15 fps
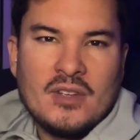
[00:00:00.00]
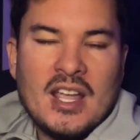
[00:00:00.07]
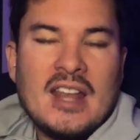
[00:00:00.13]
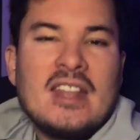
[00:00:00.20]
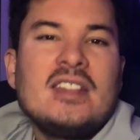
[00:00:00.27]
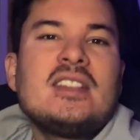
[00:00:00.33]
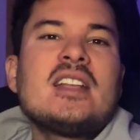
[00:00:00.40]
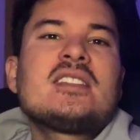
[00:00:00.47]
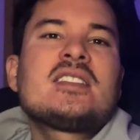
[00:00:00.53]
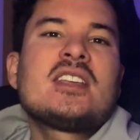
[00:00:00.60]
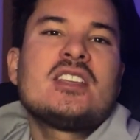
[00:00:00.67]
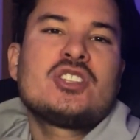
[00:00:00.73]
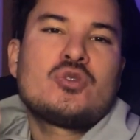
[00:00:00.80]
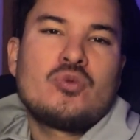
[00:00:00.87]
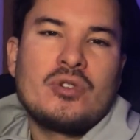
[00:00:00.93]
And in that
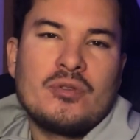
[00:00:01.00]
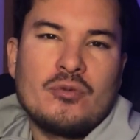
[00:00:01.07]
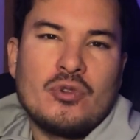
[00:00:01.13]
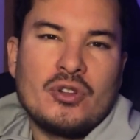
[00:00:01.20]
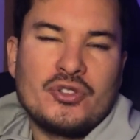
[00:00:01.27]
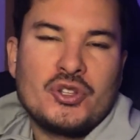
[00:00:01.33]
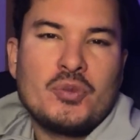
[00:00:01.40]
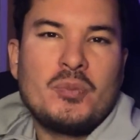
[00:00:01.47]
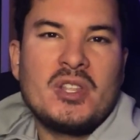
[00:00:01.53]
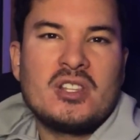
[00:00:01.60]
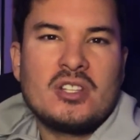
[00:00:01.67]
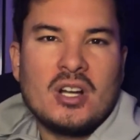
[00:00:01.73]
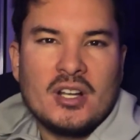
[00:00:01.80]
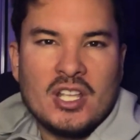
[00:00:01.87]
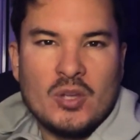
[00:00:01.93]
case, we'll be
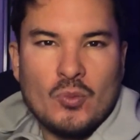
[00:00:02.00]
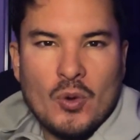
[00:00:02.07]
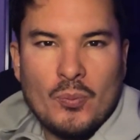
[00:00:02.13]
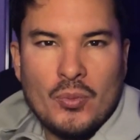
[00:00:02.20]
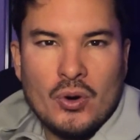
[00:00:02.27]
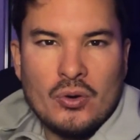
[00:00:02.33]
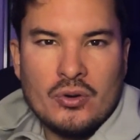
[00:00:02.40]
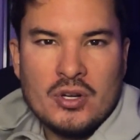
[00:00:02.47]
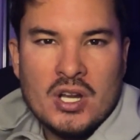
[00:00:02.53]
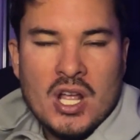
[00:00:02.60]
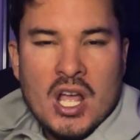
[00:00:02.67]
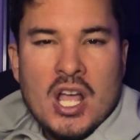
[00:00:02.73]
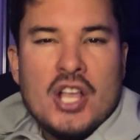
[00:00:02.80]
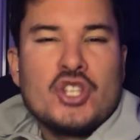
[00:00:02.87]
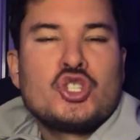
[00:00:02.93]
talking about porn.
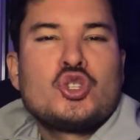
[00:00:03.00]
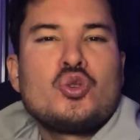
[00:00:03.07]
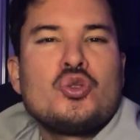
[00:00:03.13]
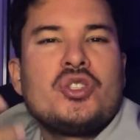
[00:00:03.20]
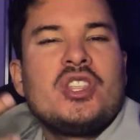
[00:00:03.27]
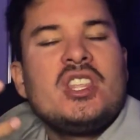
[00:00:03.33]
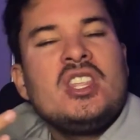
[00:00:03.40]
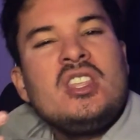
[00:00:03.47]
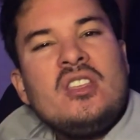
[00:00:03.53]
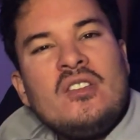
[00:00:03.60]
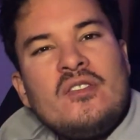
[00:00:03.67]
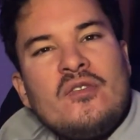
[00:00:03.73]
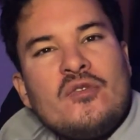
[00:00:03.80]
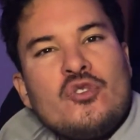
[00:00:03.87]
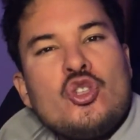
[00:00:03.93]
So
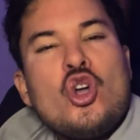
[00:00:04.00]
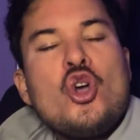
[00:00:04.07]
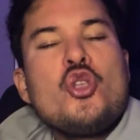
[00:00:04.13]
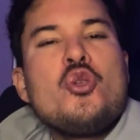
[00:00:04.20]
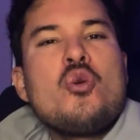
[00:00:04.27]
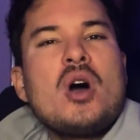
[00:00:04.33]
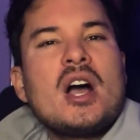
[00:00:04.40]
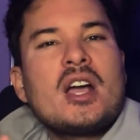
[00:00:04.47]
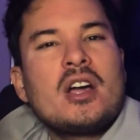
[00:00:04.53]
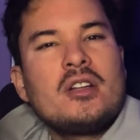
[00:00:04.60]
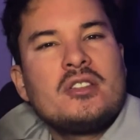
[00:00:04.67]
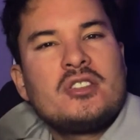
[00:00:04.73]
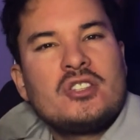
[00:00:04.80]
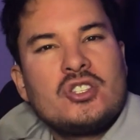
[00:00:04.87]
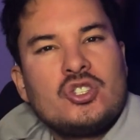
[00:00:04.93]
if you are
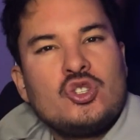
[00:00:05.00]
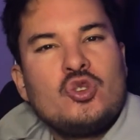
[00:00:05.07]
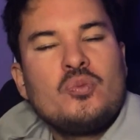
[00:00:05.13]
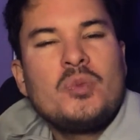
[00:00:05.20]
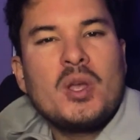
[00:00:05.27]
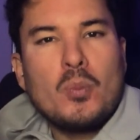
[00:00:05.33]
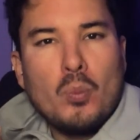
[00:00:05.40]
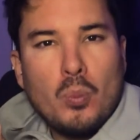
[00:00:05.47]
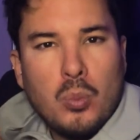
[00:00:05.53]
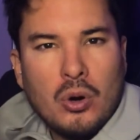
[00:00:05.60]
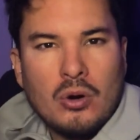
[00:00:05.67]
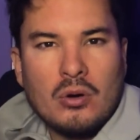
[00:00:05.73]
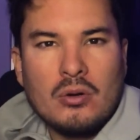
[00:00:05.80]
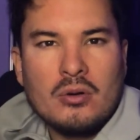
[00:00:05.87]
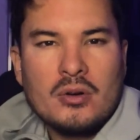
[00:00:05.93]
consuming
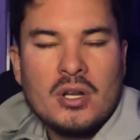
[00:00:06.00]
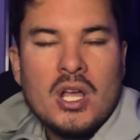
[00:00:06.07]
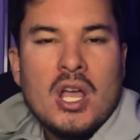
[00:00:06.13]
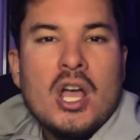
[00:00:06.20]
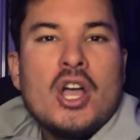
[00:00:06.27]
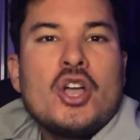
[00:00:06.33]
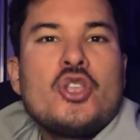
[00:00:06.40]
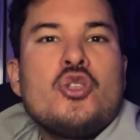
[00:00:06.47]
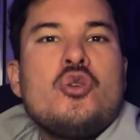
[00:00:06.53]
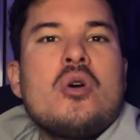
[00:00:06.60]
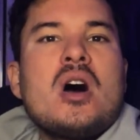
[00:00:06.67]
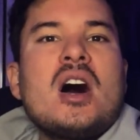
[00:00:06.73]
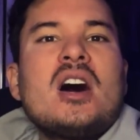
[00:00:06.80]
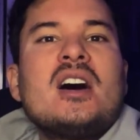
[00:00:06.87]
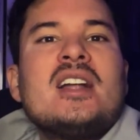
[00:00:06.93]
porn,
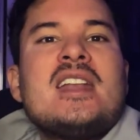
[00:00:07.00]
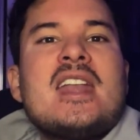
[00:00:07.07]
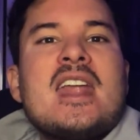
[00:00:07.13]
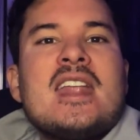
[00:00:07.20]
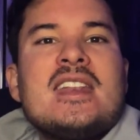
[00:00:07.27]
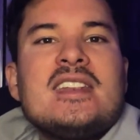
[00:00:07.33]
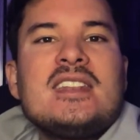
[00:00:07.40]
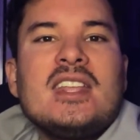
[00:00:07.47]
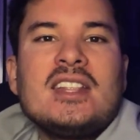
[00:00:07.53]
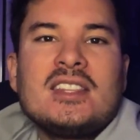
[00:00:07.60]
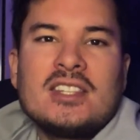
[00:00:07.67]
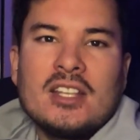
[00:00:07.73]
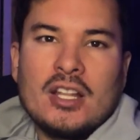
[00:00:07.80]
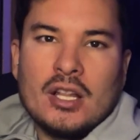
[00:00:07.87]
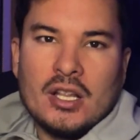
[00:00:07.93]
you are an
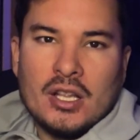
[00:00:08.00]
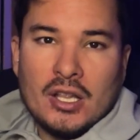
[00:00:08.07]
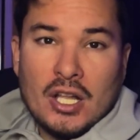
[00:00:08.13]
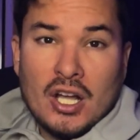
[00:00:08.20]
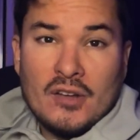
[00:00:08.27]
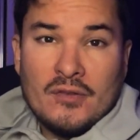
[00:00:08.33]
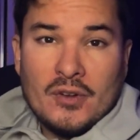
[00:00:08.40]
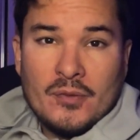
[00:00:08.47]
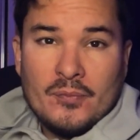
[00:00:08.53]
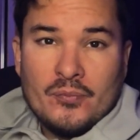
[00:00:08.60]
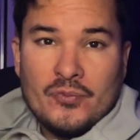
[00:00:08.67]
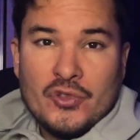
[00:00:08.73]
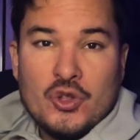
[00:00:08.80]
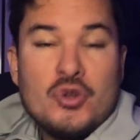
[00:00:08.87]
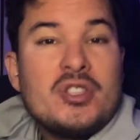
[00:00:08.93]
addicted lover.
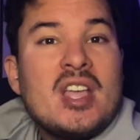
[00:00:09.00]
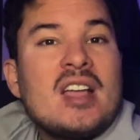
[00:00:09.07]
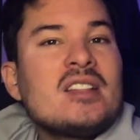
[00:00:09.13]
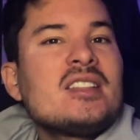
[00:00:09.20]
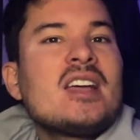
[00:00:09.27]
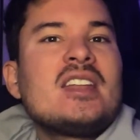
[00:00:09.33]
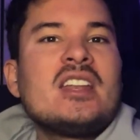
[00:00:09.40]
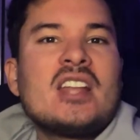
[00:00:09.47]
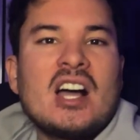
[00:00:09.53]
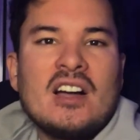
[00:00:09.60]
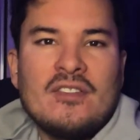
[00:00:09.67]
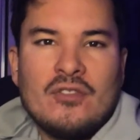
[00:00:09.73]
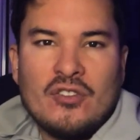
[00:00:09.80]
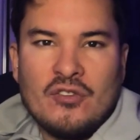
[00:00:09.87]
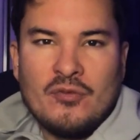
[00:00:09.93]
You can't get
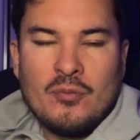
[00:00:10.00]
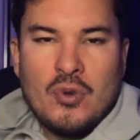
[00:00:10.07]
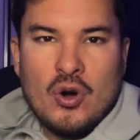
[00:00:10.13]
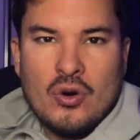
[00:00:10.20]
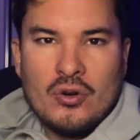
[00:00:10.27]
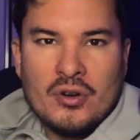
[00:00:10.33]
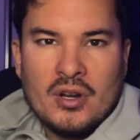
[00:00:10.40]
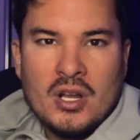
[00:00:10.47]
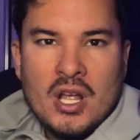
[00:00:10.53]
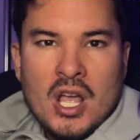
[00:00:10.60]
enough porn.